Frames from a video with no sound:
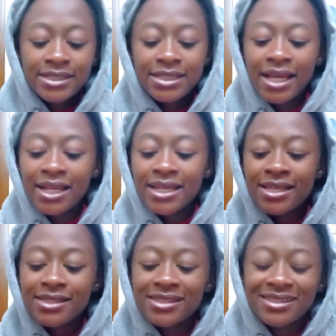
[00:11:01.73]

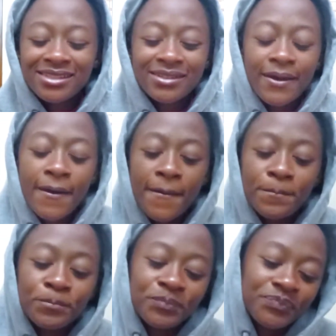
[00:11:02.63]
Telles,
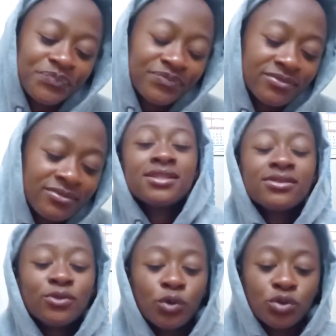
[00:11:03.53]
um,
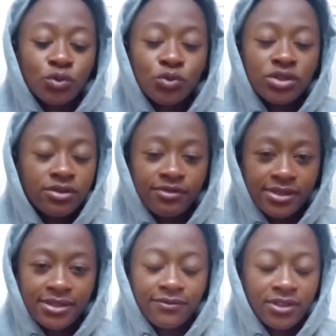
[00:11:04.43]
he's not good
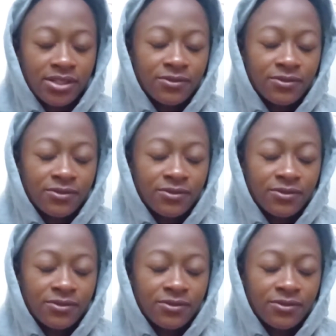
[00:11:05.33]
defensively.